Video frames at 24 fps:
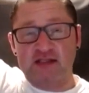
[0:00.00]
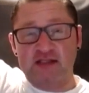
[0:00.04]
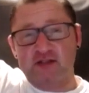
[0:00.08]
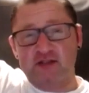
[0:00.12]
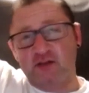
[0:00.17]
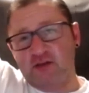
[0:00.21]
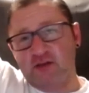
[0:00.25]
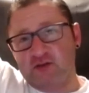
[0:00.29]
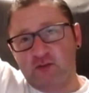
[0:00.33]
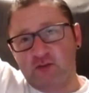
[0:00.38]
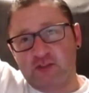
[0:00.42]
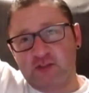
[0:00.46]

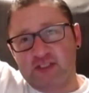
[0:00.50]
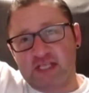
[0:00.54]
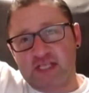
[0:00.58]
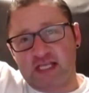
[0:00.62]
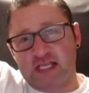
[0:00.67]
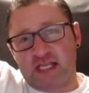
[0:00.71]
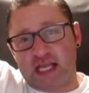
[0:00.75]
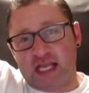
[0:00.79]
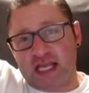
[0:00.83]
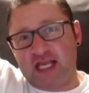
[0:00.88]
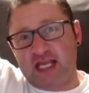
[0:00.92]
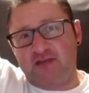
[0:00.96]
so this, what's that,
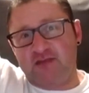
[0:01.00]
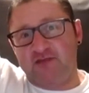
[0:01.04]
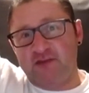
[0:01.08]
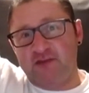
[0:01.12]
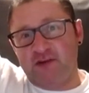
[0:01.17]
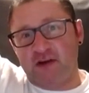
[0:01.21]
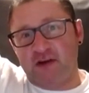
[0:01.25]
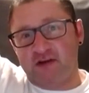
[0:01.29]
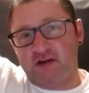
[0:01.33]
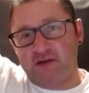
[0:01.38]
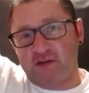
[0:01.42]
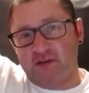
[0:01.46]
like eight
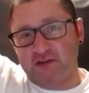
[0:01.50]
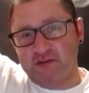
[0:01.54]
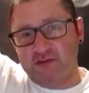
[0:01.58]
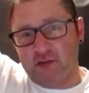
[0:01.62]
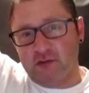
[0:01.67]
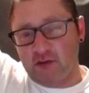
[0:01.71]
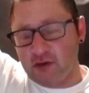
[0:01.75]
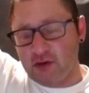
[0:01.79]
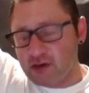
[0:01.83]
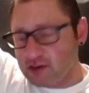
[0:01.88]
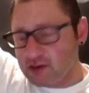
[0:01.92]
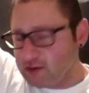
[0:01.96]
feet off the
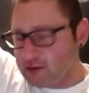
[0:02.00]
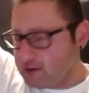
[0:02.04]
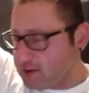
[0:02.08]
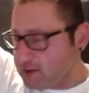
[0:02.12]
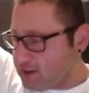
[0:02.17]
floor?